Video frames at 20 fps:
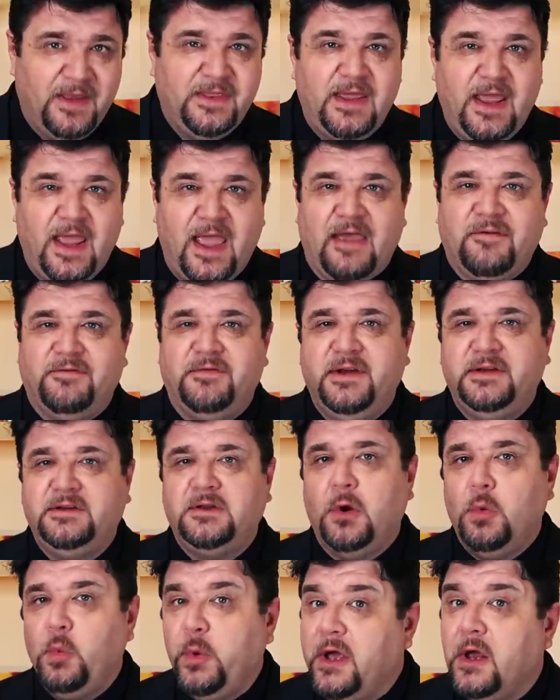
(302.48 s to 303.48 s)
but they have
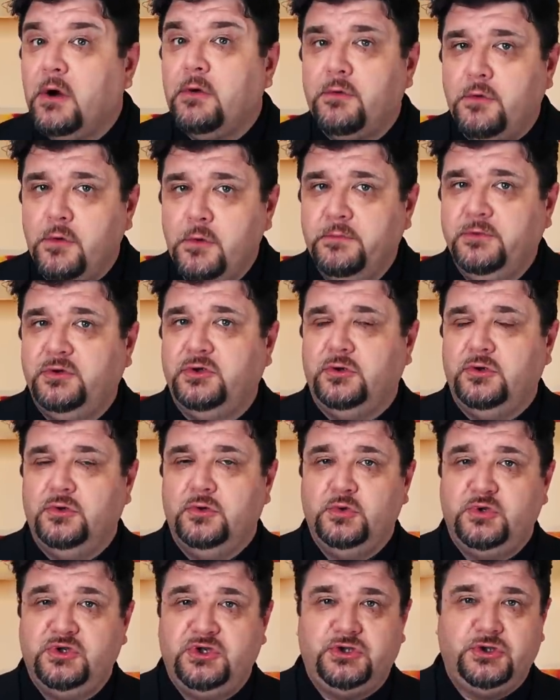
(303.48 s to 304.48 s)
little wiggle room to
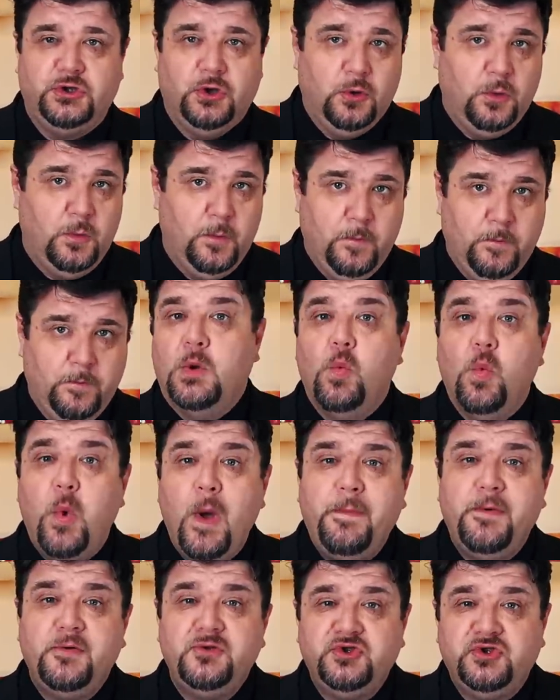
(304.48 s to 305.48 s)
do so. The
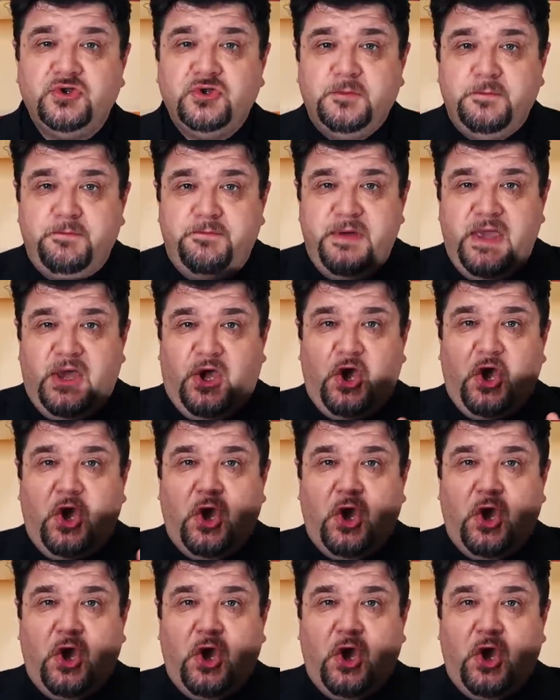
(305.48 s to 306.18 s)
weapon should be